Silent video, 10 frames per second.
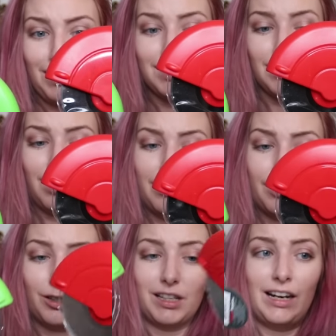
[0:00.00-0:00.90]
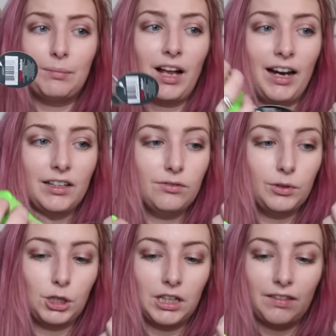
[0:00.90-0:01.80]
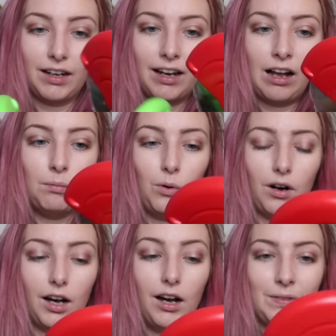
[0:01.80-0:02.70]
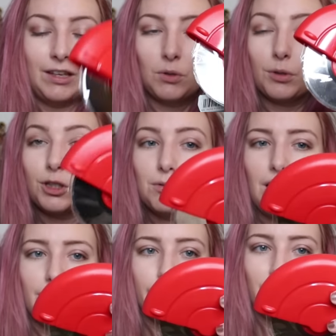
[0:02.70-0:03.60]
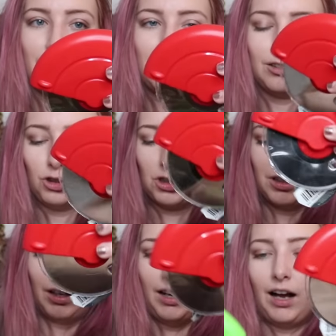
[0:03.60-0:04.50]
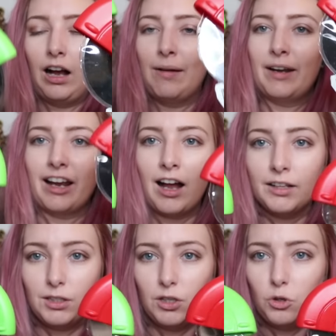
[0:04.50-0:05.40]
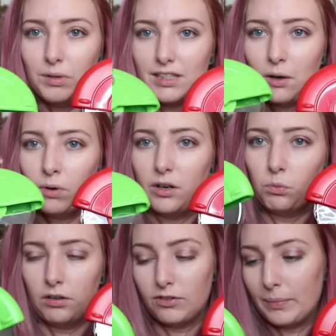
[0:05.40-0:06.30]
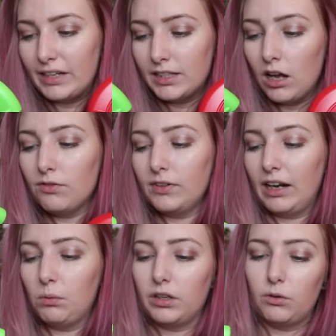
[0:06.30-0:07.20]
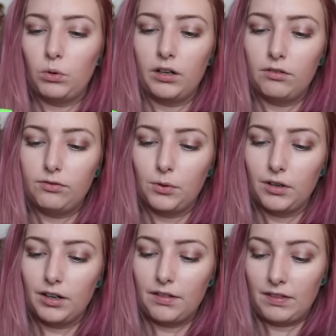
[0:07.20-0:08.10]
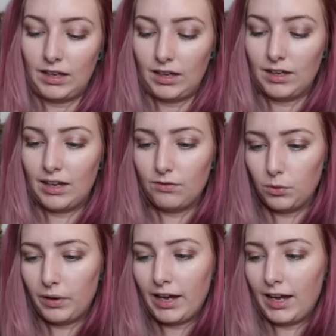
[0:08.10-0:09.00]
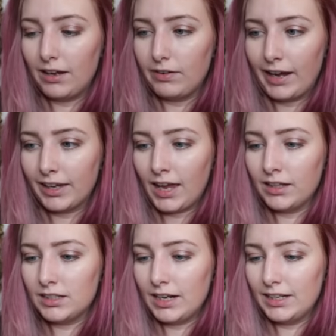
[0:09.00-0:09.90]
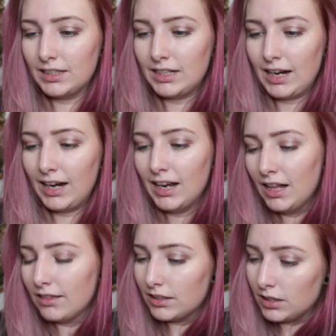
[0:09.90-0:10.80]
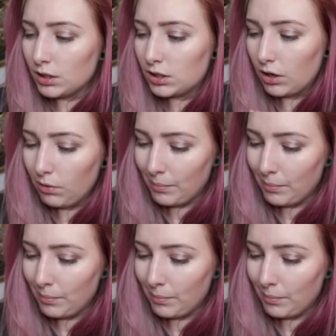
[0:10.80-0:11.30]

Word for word: pizza cutters, and I'm kind of wishing that I got more. These were $2 each. And I got 2 because I wanted one for myself and I wanted one for the giveaway at Galentine's Day. This is so